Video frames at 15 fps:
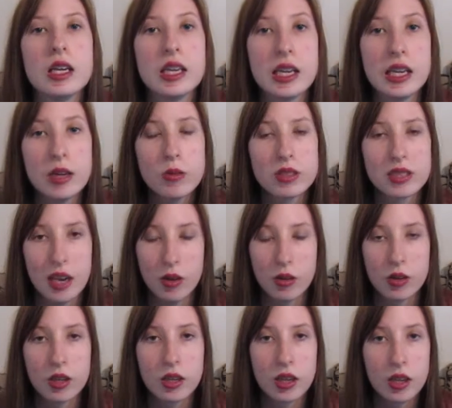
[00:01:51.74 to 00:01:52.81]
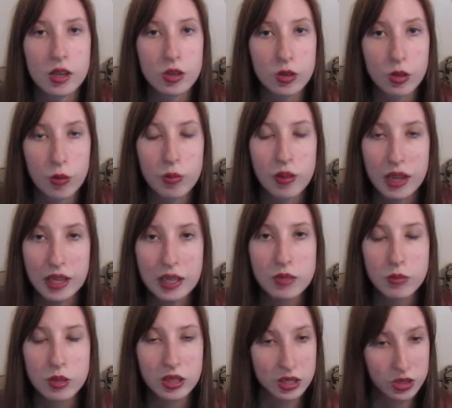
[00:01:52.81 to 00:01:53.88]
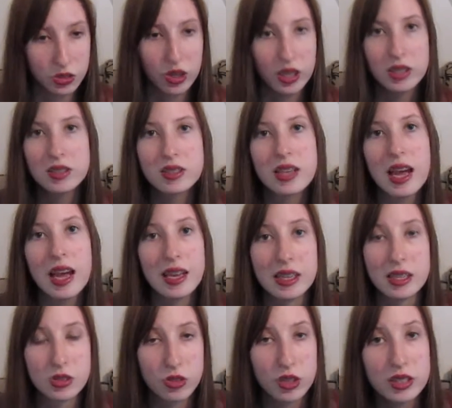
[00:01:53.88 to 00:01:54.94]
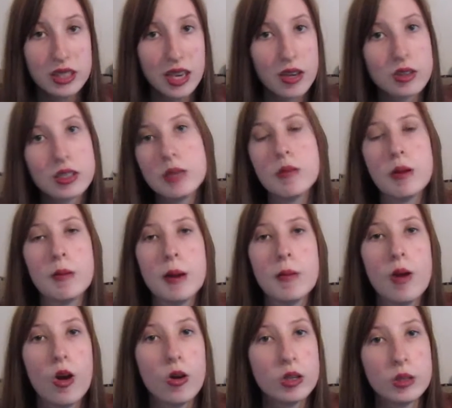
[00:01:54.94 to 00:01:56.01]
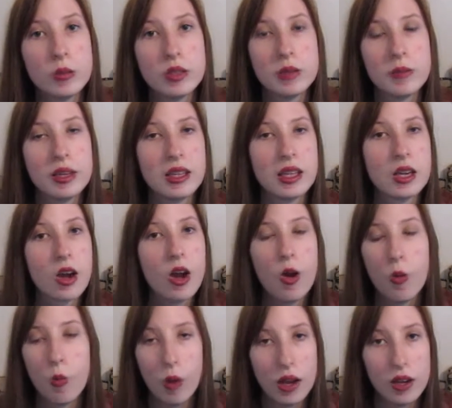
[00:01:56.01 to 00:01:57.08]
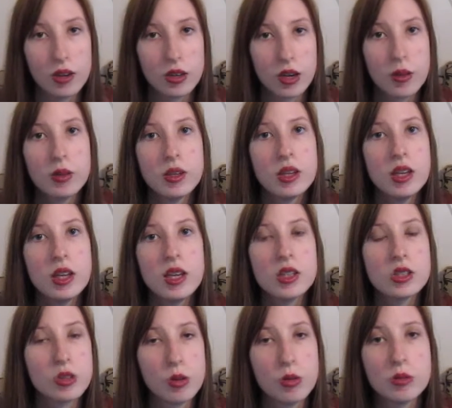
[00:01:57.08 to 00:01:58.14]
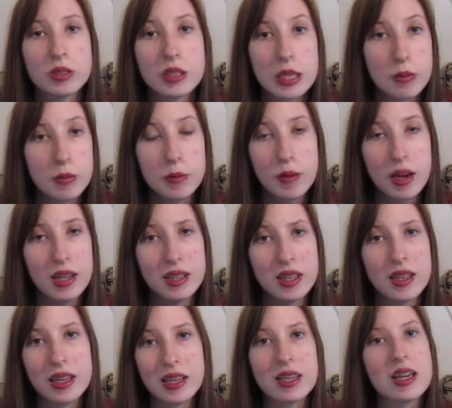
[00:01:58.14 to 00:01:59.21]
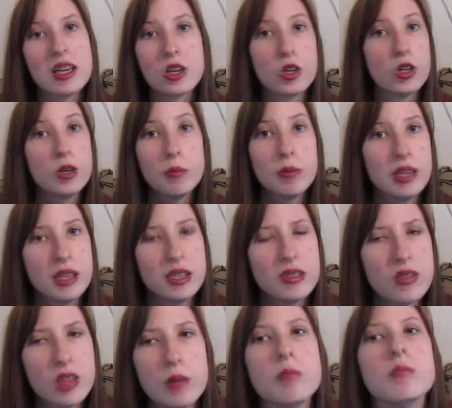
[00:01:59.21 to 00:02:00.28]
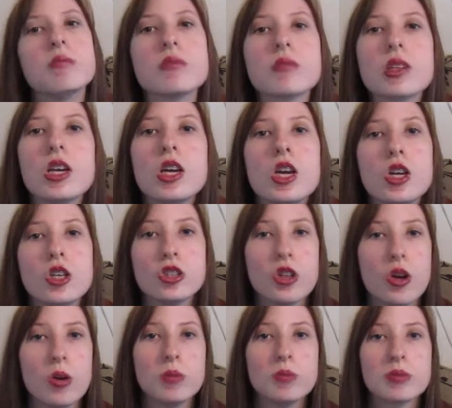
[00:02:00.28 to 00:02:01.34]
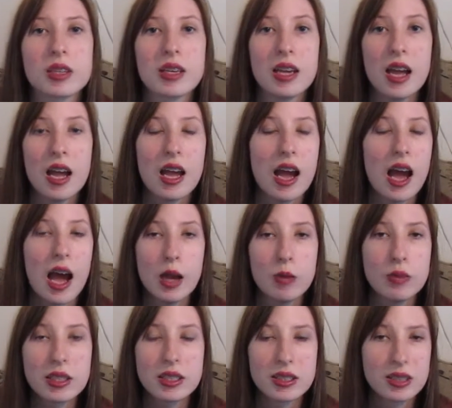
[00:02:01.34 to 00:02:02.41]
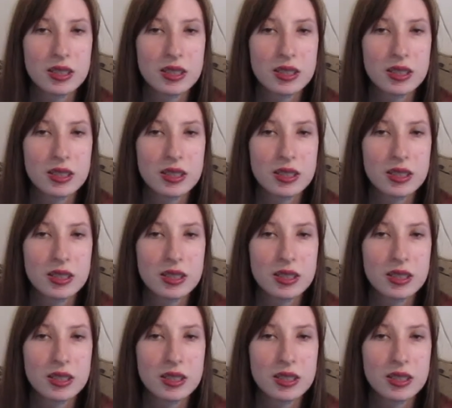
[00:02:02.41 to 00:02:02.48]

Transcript: he was out playing with his friends at his friend's house, and my mom already went to bed like a while ago. So keep in mind that like it couldn't be any of them. So I'm like